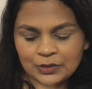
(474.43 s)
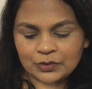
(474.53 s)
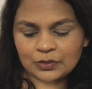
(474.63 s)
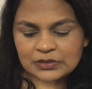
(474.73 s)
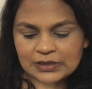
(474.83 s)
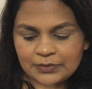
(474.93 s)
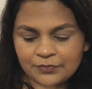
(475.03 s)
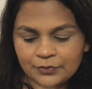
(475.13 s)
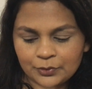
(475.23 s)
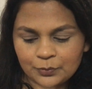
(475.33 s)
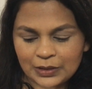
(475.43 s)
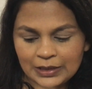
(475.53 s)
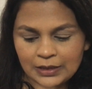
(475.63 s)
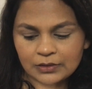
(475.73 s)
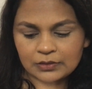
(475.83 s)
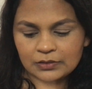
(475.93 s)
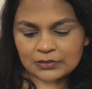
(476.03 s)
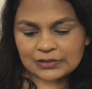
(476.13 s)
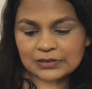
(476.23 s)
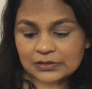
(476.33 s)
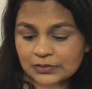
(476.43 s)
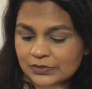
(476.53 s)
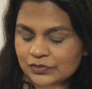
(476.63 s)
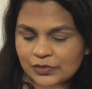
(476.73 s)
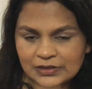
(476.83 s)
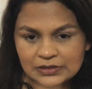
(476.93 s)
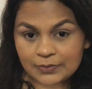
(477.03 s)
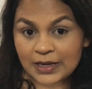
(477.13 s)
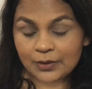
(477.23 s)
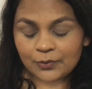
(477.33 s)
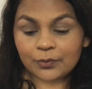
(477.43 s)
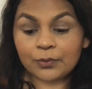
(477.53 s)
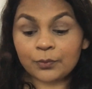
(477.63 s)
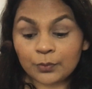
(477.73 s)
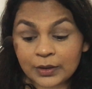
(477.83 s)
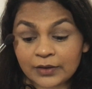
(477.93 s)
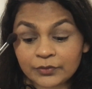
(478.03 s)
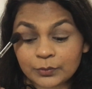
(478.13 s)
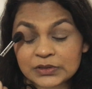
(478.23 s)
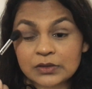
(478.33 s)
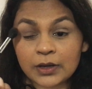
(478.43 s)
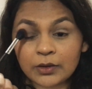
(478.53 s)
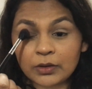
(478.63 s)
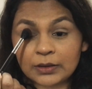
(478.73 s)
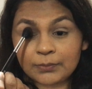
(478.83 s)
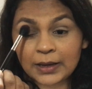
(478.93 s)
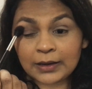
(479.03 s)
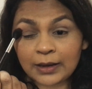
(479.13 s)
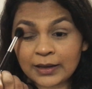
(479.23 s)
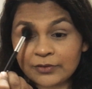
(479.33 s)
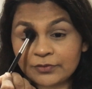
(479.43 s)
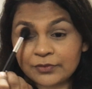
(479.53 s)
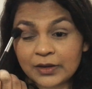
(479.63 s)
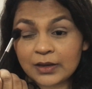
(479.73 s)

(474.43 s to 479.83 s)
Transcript: No sleep for a week, still stressed about whatever was going on in my life.